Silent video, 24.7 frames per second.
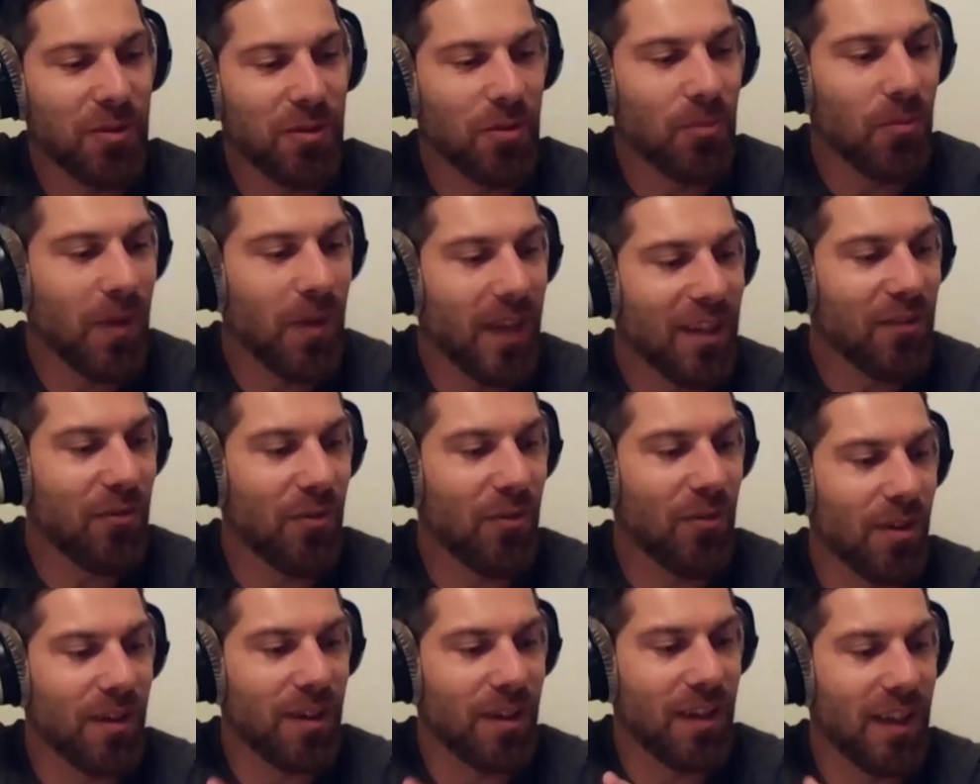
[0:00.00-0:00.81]
to wait
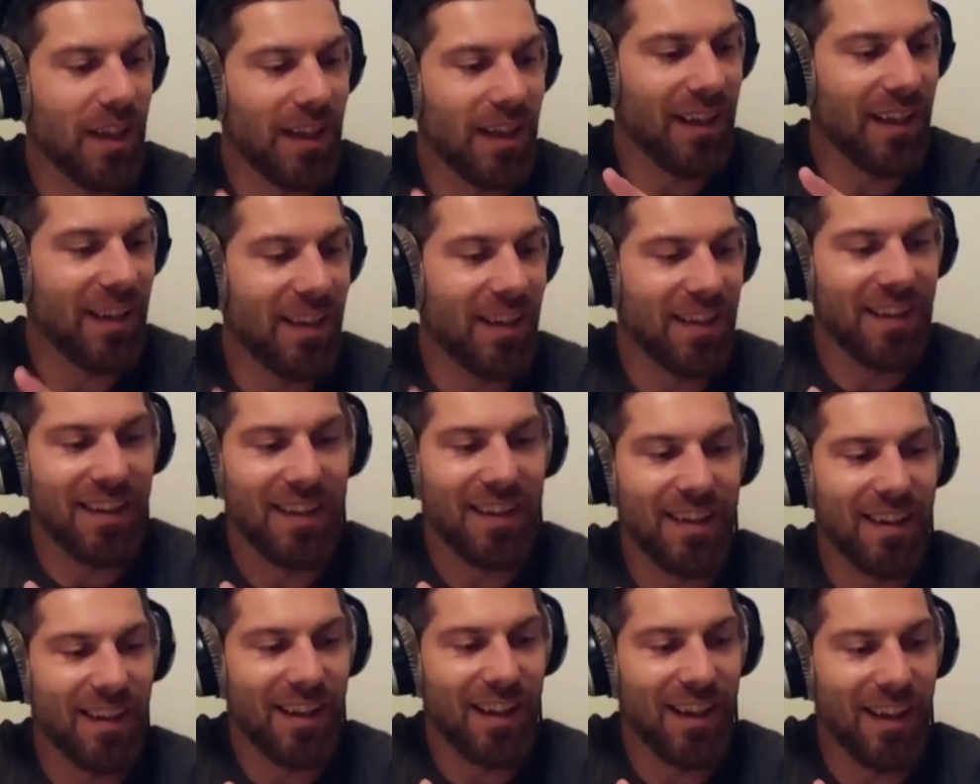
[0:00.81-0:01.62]
for
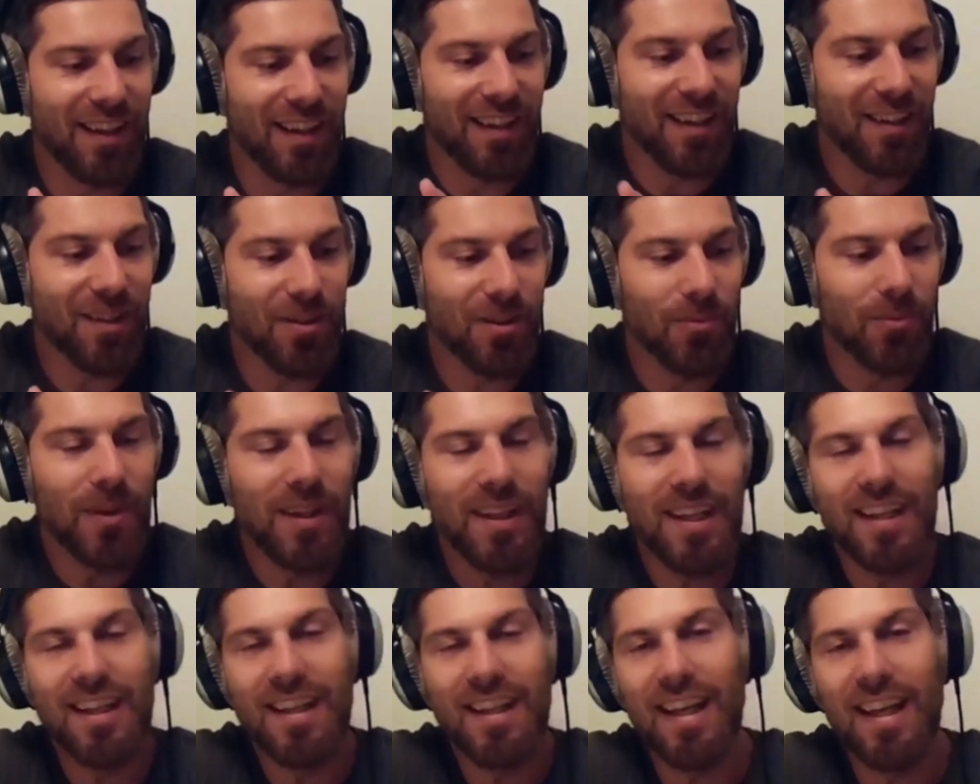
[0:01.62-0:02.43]
another
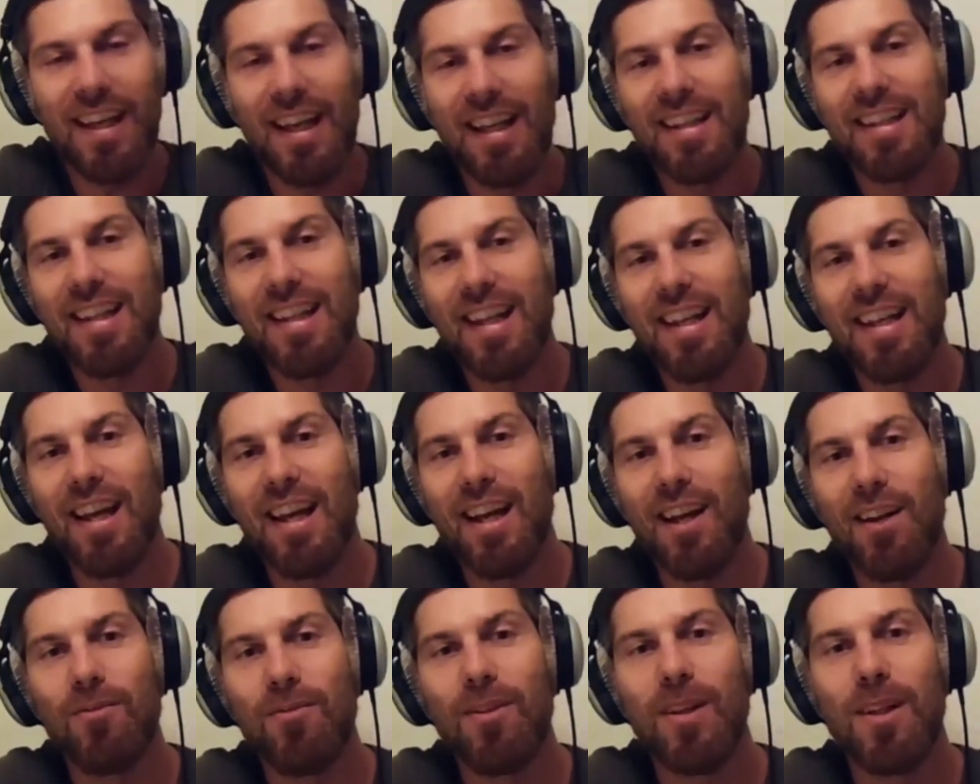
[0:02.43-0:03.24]
week, and then
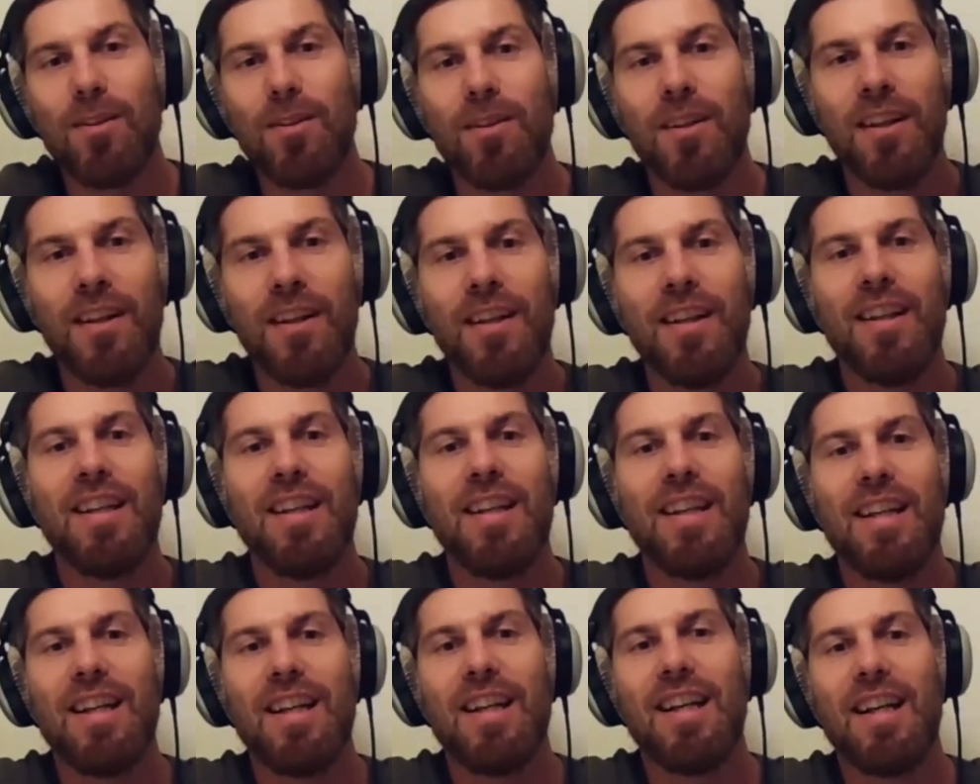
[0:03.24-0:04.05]

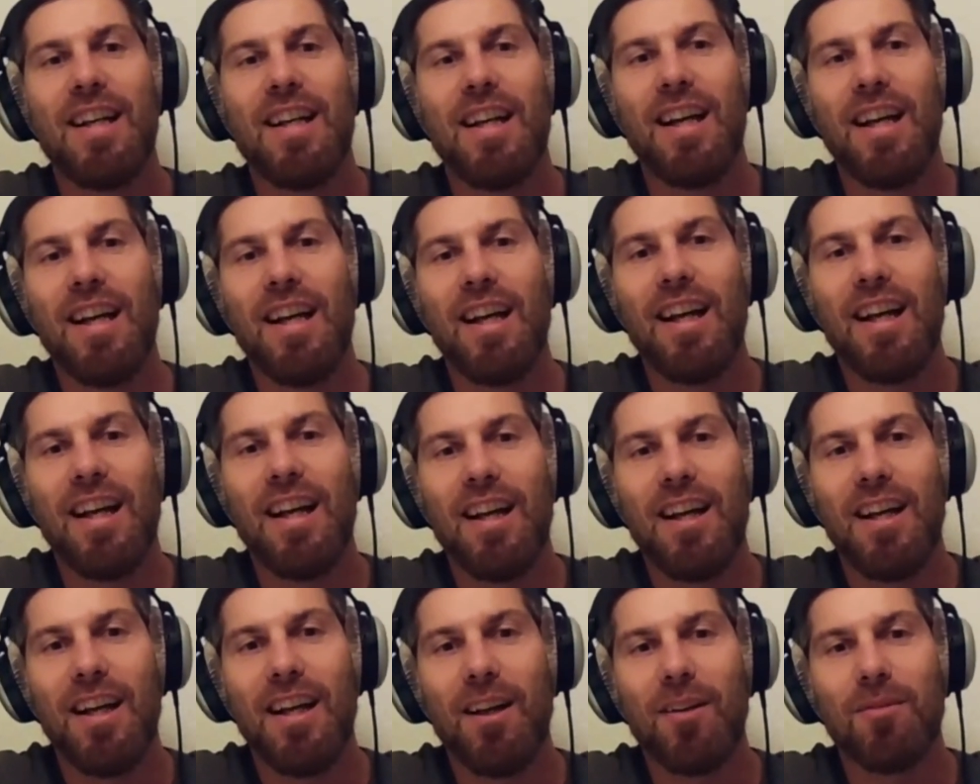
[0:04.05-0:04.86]

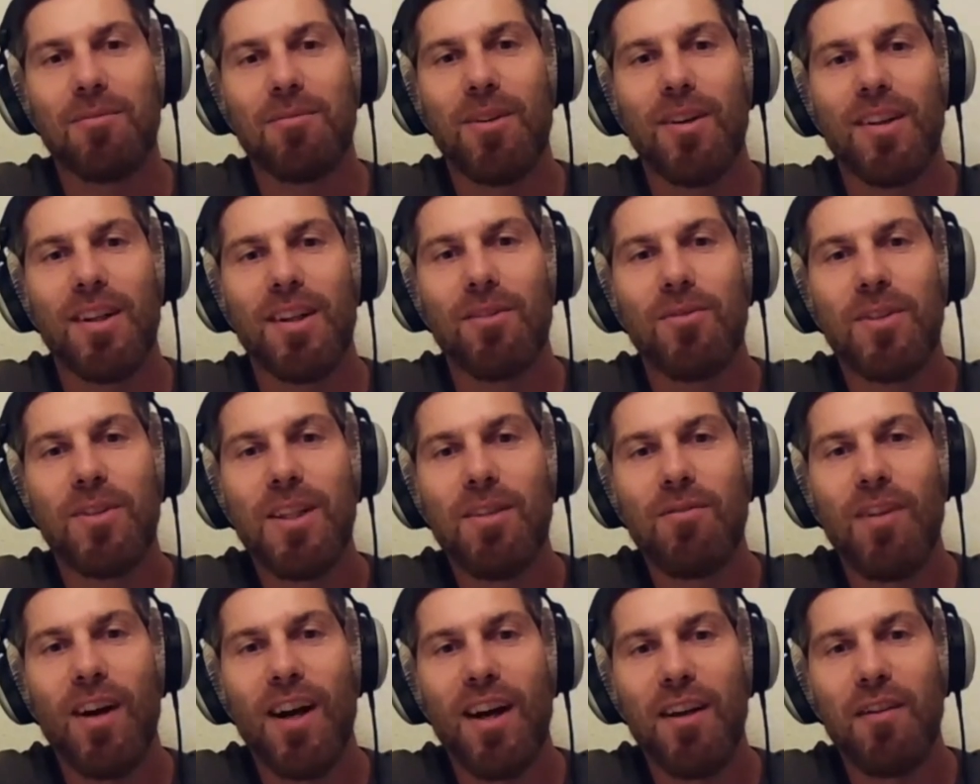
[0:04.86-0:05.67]
I'm going to
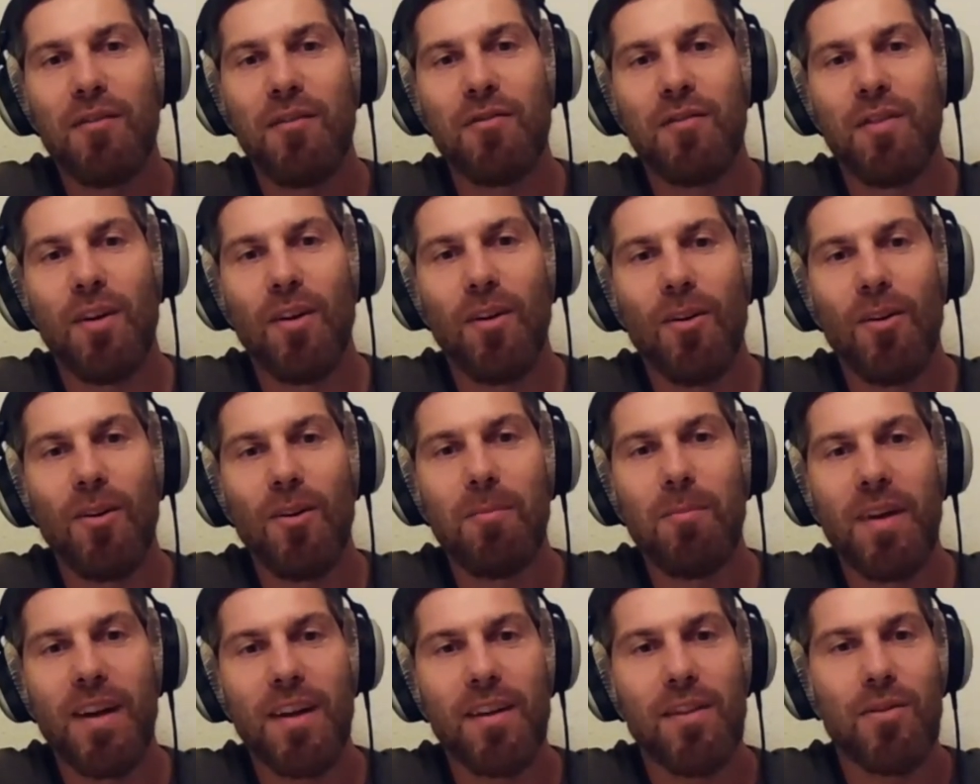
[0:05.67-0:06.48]
revive
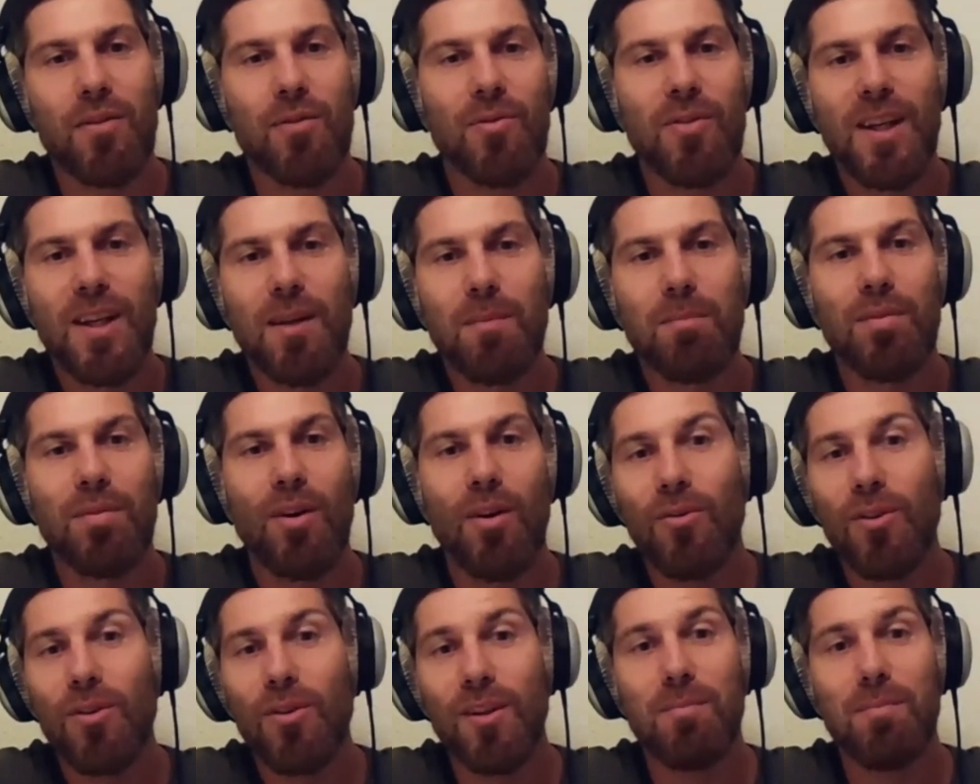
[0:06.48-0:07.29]
all my three
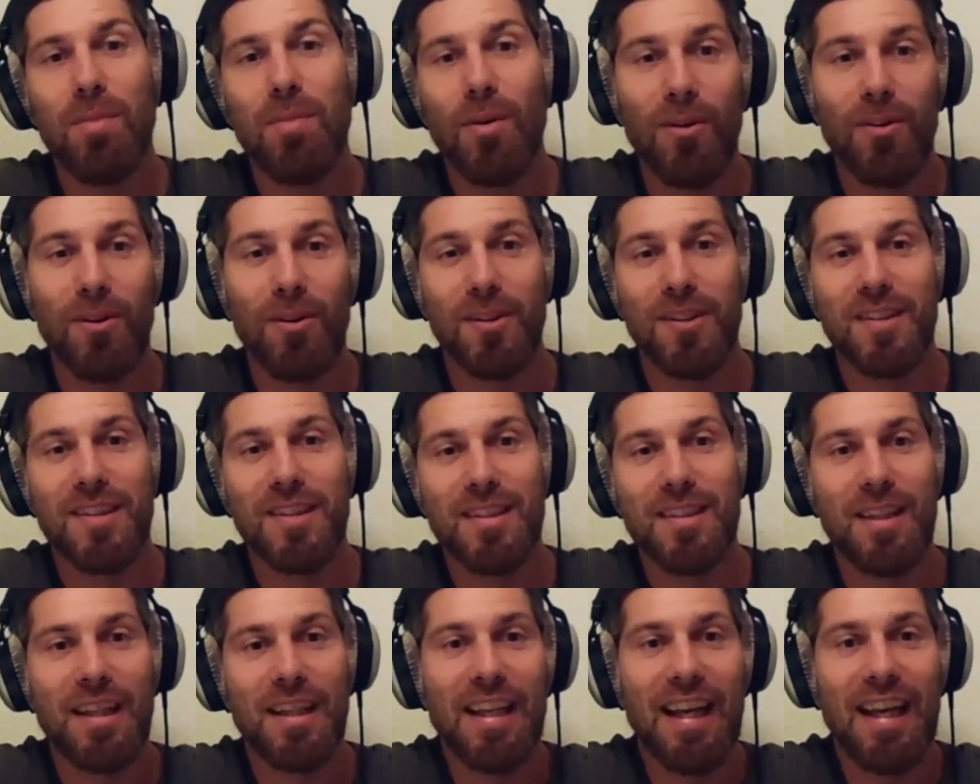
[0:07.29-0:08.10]
broken
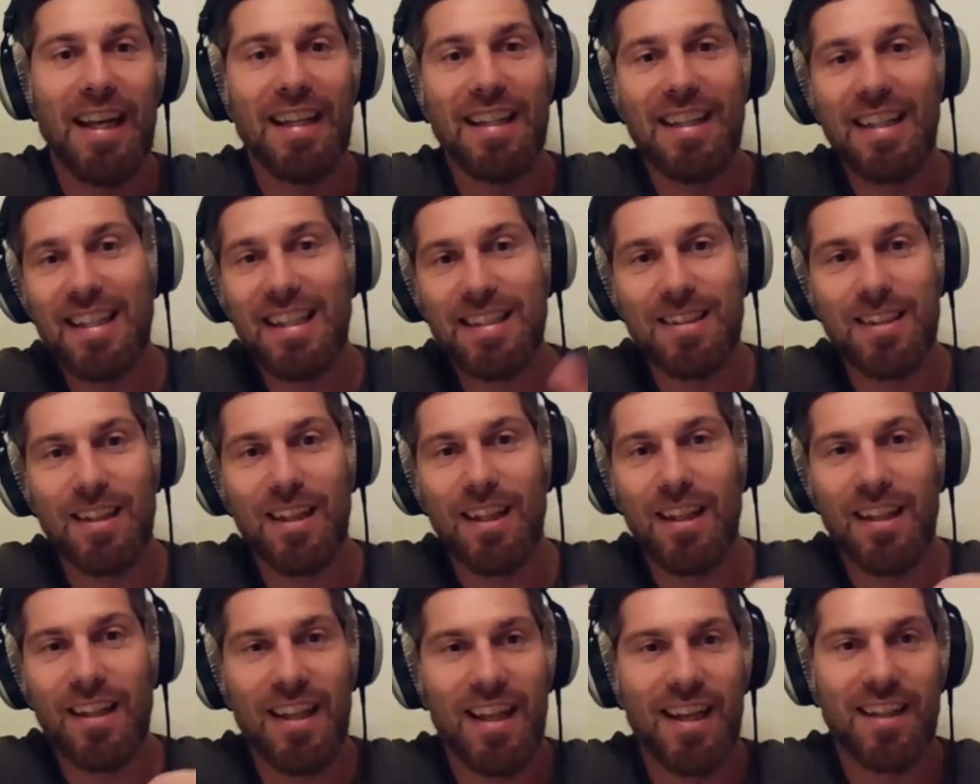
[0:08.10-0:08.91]
boards.
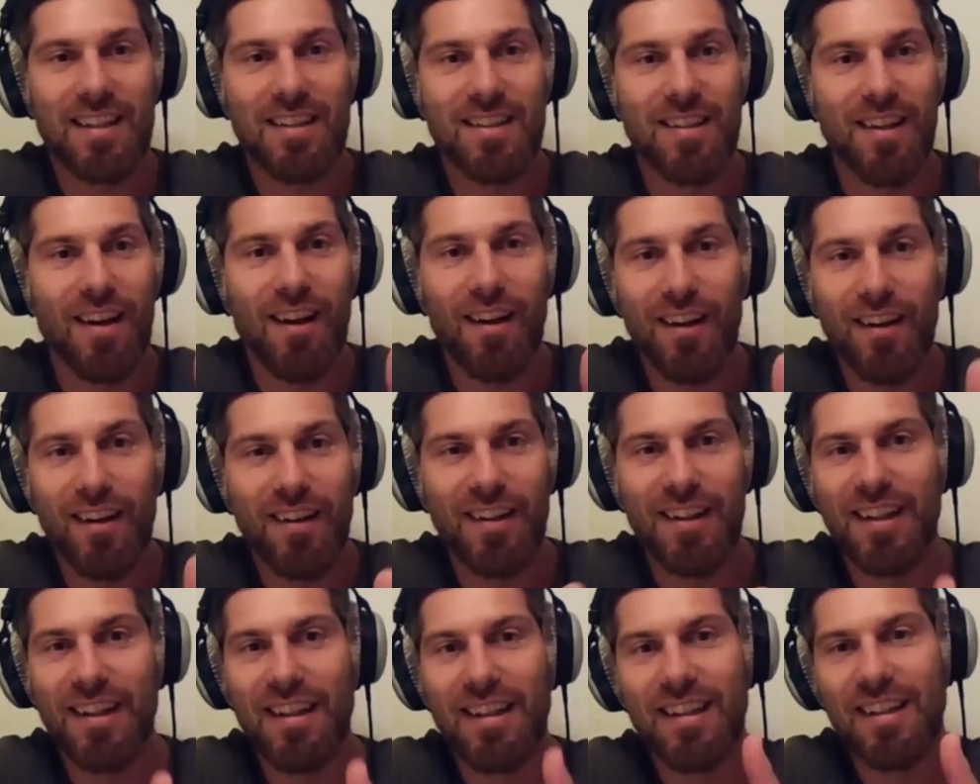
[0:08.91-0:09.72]
It's an
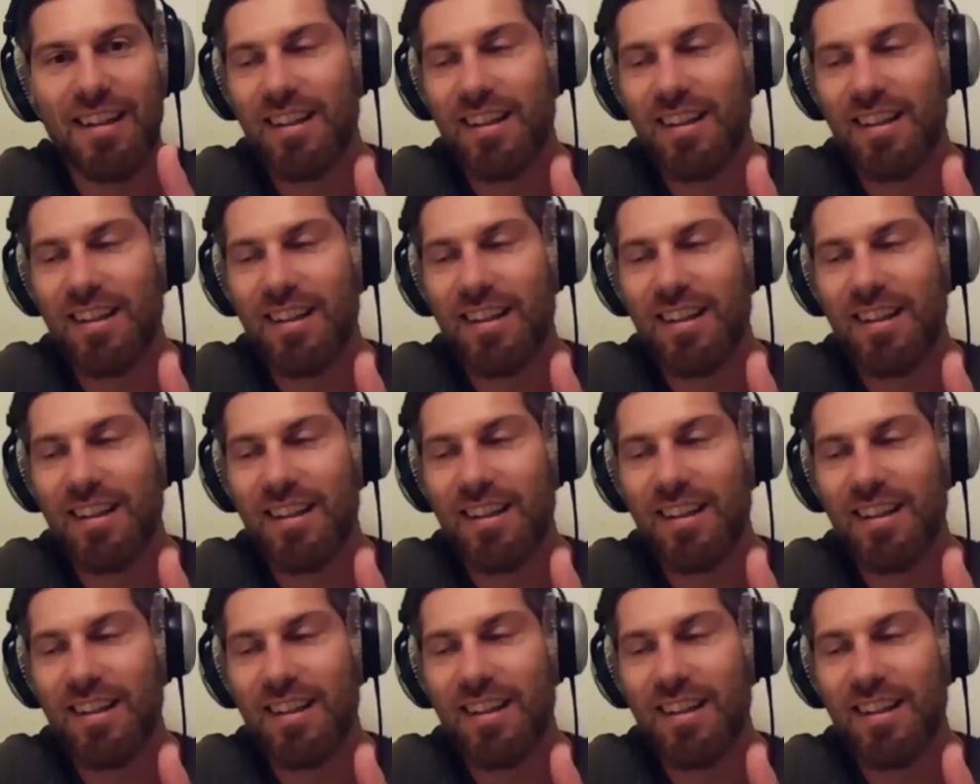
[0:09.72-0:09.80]
XR.